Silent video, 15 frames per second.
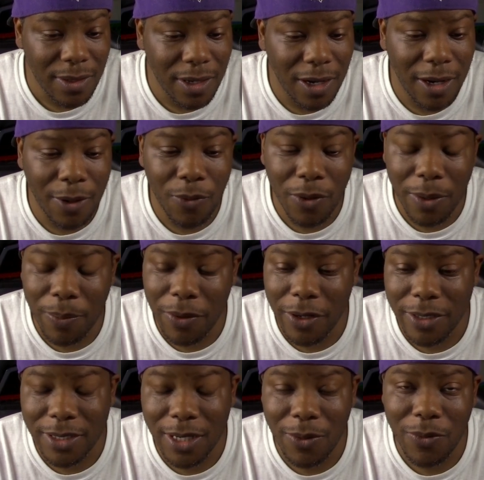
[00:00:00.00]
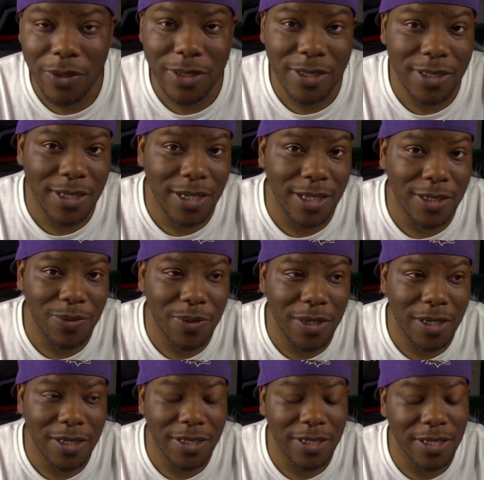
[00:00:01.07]
um, one person I want to see as
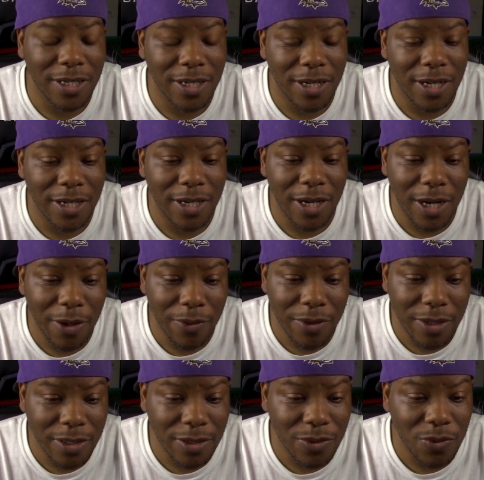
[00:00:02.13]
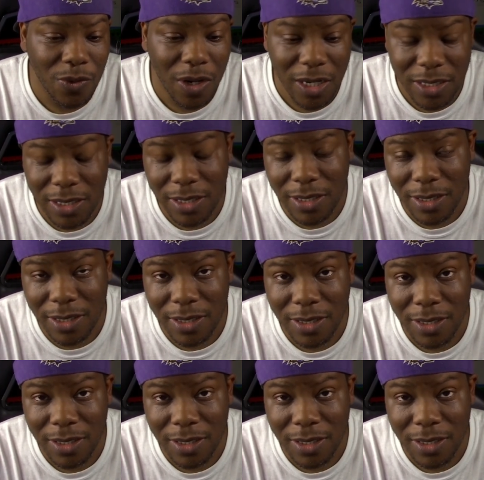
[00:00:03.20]
well is uh, Darius Washington.